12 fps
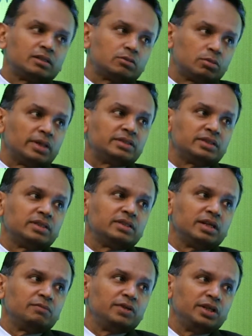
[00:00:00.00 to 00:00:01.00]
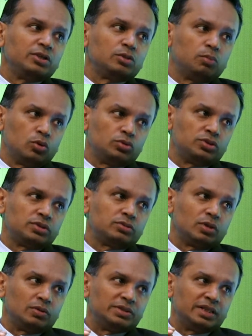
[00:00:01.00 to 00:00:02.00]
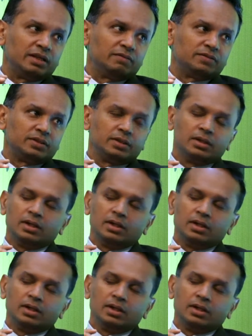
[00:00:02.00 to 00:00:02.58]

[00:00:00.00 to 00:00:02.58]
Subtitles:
question that we need to pose to ourselves.